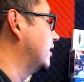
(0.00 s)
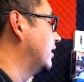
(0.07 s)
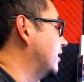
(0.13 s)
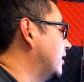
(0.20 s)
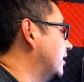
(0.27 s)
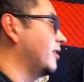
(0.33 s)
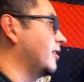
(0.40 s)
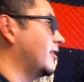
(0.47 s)

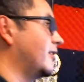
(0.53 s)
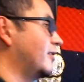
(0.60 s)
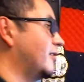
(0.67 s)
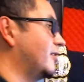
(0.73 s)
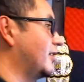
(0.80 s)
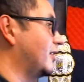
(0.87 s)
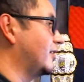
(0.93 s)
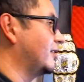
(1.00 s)
stupid
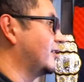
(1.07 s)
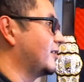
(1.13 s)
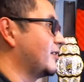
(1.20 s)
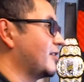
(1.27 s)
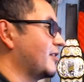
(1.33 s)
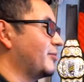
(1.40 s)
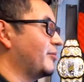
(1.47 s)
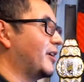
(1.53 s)
webcam was
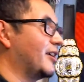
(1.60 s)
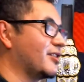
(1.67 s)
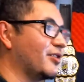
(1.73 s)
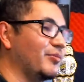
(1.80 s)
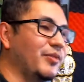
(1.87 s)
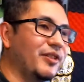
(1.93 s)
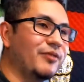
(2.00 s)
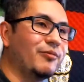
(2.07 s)
not
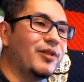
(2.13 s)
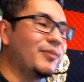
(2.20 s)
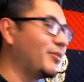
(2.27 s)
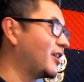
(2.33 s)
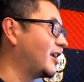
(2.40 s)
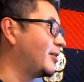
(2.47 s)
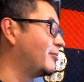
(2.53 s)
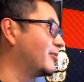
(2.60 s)
working.
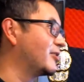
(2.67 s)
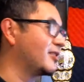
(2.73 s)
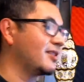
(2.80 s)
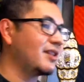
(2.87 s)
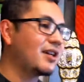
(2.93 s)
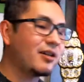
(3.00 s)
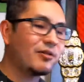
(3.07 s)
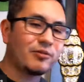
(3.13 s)
Okay, and
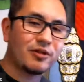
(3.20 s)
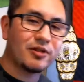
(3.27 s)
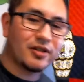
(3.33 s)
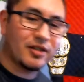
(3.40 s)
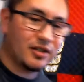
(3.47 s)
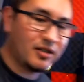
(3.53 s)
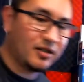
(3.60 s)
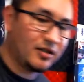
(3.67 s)
that's just because I
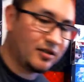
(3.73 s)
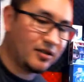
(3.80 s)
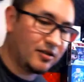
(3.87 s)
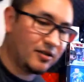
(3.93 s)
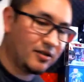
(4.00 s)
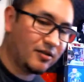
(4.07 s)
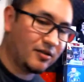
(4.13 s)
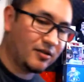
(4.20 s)
was like
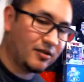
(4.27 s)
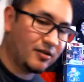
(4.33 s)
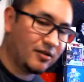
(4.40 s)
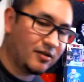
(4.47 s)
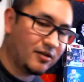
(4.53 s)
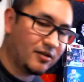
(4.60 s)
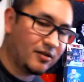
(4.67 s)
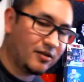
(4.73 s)
moving it
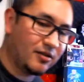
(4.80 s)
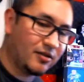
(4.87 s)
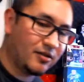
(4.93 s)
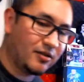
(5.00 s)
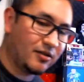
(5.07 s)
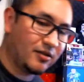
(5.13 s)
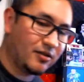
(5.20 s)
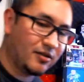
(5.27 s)
just a
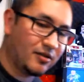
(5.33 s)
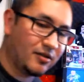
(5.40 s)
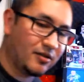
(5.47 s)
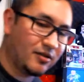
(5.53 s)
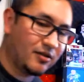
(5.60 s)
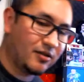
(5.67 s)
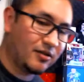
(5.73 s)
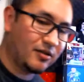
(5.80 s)
smidge over